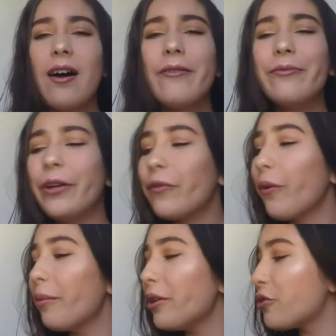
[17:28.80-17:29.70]
If
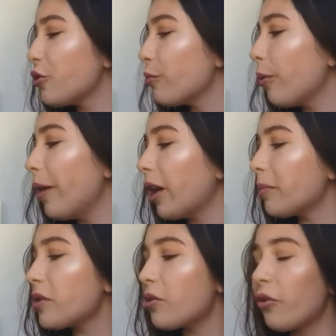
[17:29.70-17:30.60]
you want me to do more
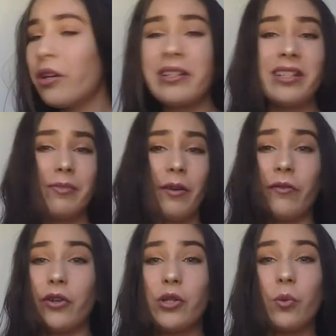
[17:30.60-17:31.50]
makeup tutorials, this is my
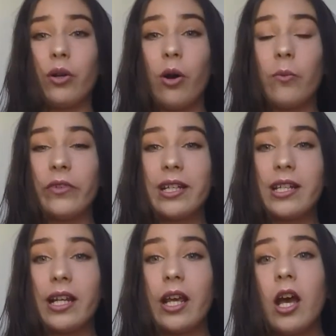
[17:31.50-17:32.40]
first one
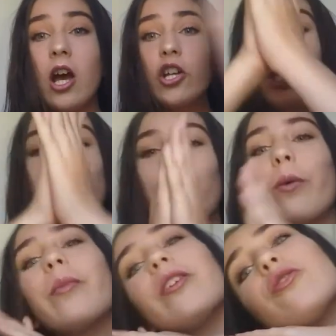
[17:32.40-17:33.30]
obviously, so if
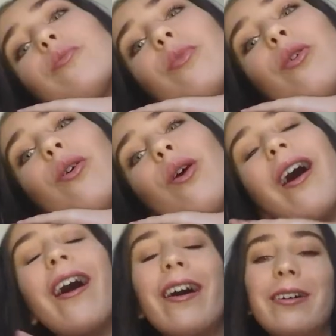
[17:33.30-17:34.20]
you want me to do more,
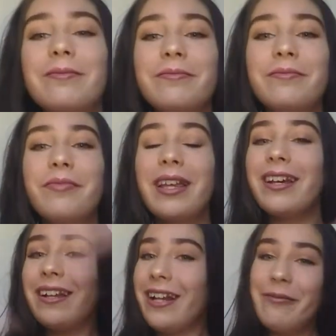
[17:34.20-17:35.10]

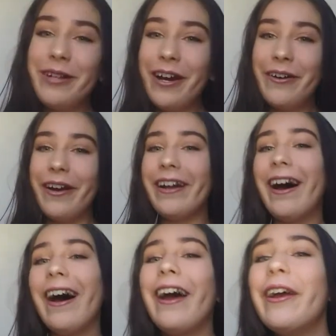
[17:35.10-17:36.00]
let me know
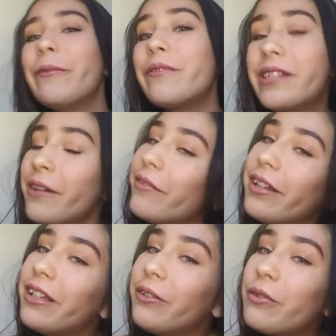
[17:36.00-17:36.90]
and I will
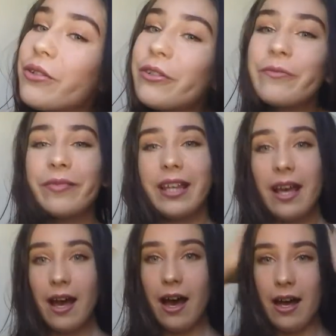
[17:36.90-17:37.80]
definitely do so.
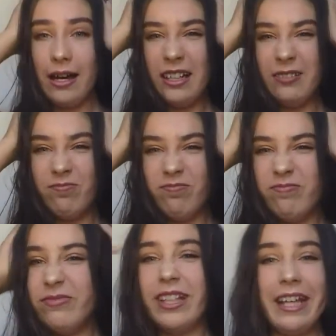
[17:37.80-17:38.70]

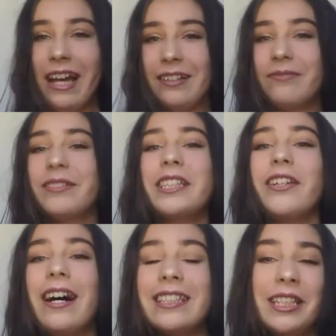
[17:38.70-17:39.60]
Yeah,
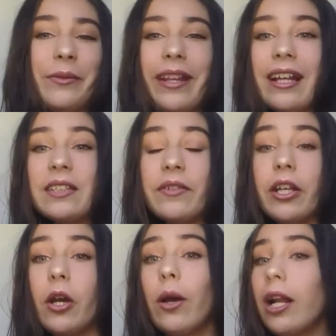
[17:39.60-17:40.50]
so I'll see you in the next
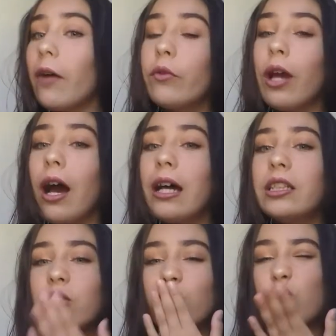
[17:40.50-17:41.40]
video. Love you
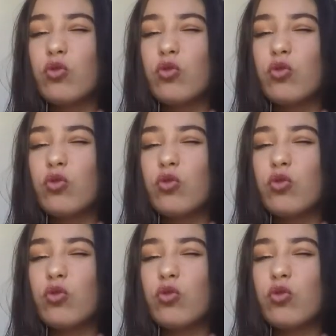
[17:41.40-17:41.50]
guys.